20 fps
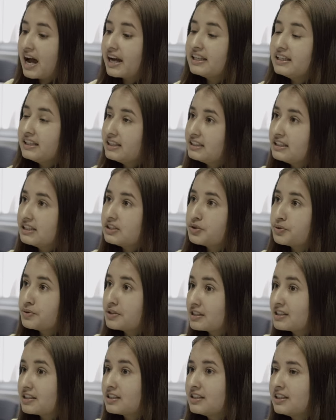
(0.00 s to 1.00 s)
I needed
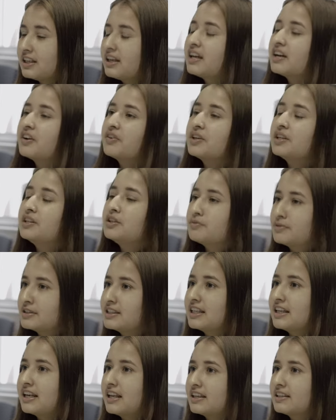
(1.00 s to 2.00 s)
to study here in New
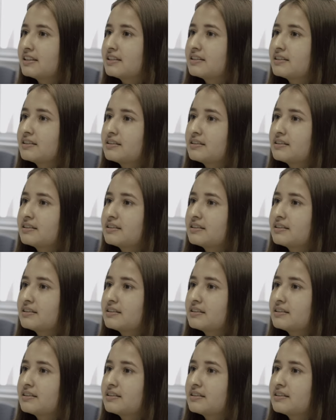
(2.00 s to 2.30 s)
Zealand.